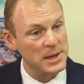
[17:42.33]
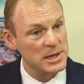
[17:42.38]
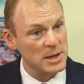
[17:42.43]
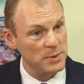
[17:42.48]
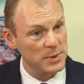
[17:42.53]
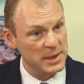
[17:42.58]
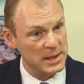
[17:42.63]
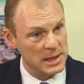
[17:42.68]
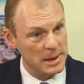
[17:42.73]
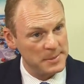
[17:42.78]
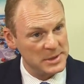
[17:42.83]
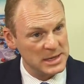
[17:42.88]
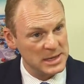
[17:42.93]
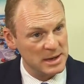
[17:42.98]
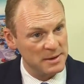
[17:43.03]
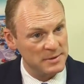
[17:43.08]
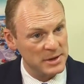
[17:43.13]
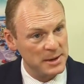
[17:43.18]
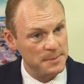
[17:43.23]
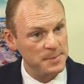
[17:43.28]
So with the Deputy
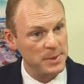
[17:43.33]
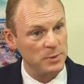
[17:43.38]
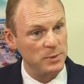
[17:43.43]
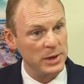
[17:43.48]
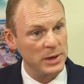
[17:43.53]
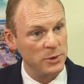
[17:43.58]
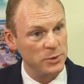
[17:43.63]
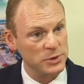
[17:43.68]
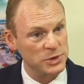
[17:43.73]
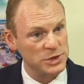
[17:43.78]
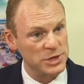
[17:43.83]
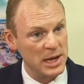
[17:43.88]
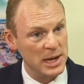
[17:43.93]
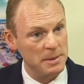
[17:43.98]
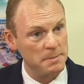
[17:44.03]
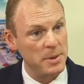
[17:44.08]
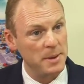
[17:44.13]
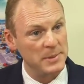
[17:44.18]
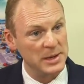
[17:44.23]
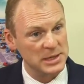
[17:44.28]
Governor, we launched
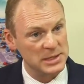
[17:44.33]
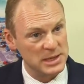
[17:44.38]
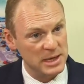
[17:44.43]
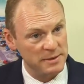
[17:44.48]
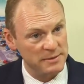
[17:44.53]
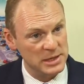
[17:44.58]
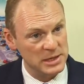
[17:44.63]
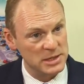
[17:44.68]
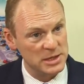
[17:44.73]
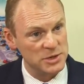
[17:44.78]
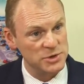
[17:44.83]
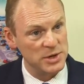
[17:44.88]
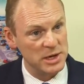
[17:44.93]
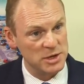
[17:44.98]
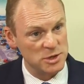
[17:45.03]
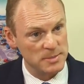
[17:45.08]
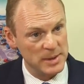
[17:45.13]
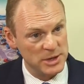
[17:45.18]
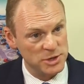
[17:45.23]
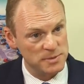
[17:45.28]
a public service
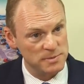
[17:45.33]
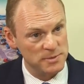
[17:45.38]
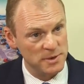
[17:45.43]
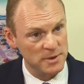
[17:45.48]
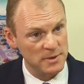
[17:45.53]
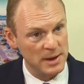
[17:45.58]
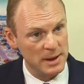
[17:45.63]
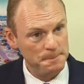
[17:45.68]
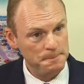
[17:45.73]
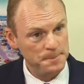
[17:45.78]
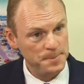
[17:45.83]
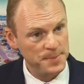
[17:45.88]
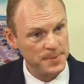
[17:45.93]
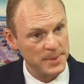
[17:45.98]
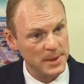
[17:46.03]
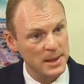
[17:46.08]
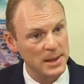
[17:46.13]
transformation programme,